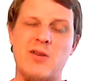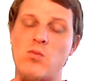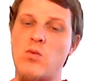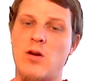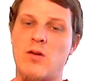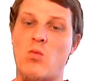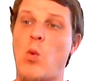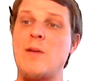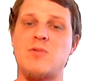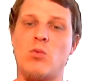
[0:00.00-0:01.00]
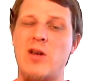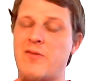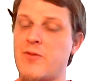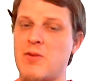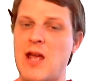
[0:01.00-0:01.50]
be wiped away
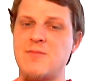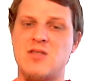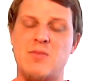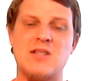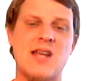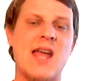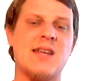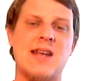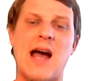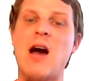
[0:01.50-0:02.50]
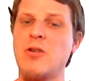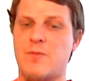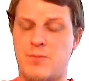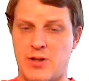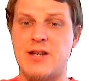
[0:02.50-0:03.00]
from games and be taken out
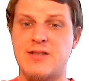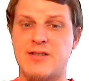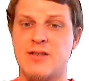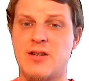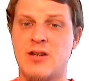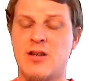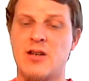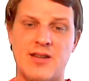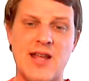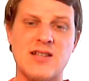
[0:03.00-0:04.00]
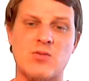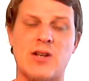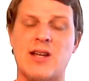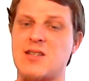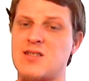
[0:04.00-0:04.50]
of place. That's what
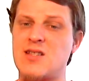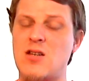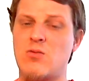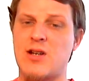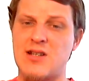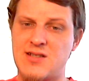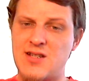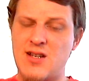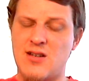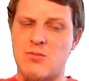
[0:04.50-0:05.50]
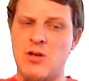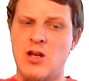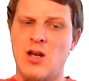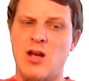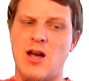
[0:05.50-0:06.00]
I can see when I see him.
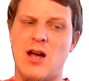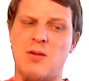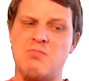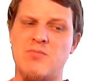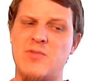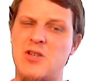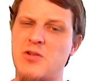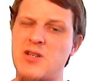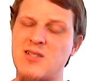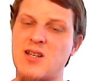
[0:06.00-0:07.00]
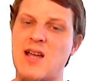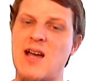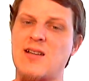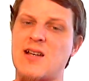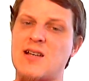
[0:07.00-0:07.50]
You know, he's a
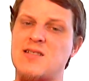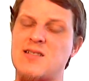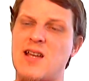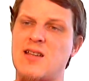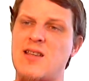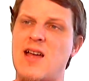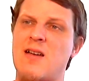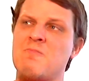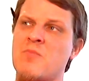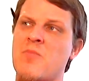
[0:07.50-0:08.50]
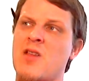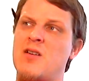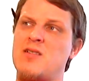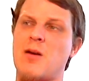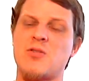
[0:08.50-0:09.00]
guy, like I said, that
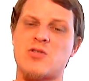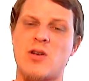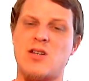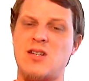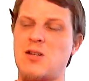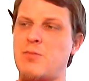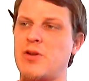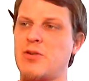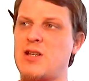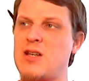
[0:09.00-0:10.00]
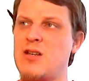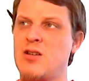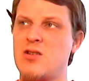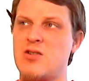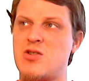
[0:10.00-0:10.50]
demonstrated an ability
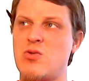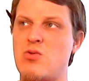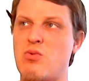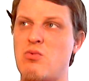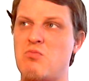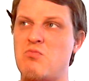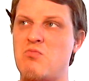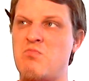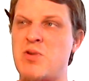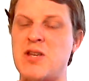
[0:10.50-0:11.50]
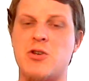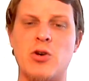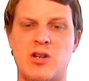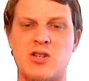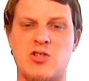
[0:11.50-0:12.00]
to be
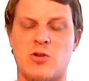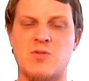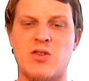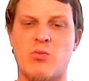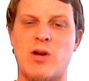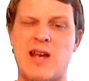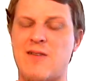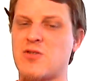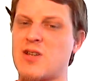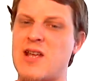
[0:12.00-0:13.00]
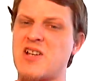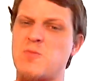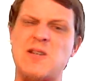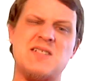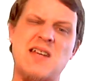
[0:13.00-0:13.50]
good in terms of the run after the
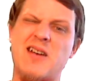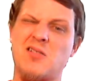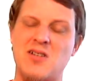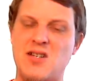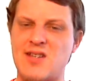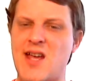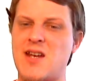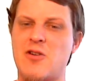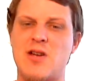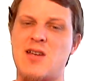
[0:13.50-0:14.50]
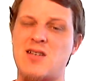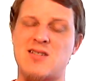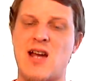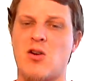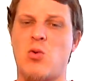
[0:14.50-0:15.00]
catch, but he's not elite in that area.
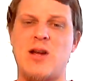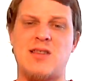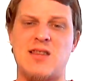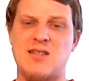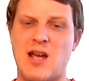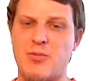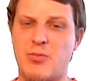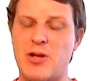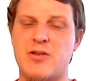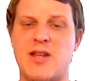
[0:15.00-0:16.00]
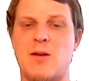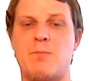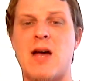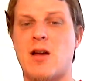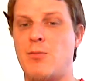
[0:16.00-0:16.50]
He's not quite the type of player that a
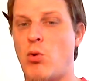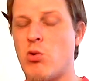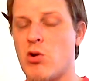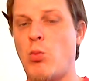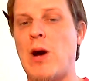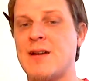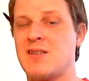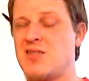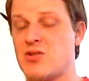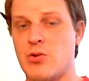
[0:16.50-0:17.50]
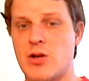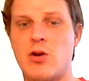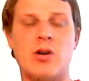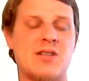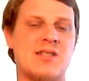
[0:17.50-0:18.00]
Beckham or a Watkins or a
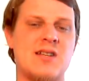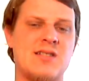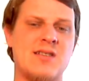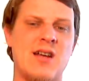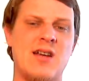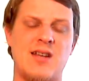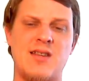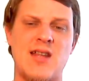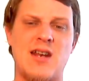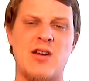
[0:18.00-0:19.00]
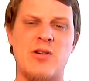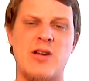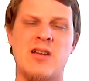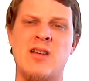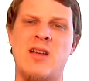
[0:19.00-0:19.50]
Cooks is in that
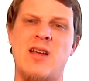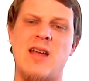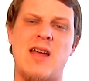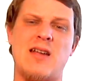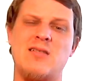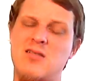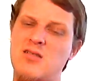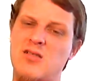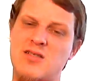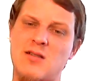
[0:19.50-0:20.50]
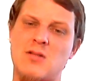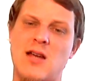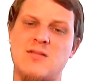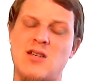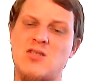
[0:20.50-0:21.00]
area. And, you know,
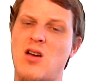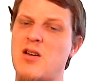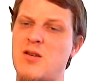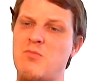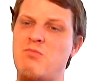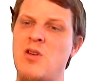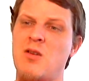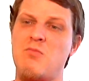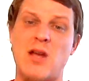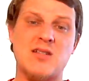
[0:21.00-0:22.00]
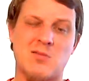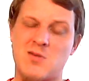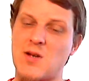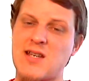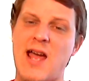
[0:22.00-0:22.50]
sometimes I saw him make some
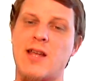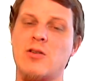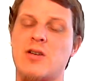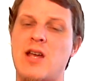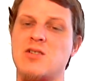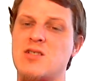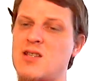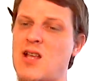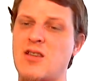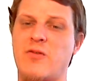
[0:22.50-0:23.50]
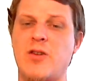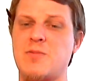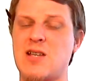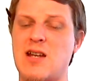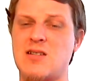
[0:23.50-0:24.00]
spectacular catches, and on the
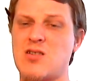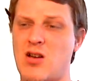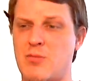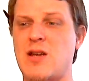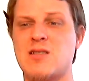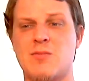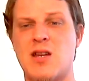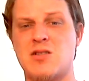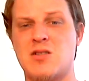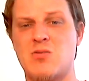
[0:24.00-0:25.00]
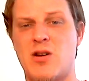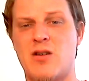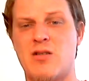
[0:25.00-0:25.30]
flip side, I saw him make some catches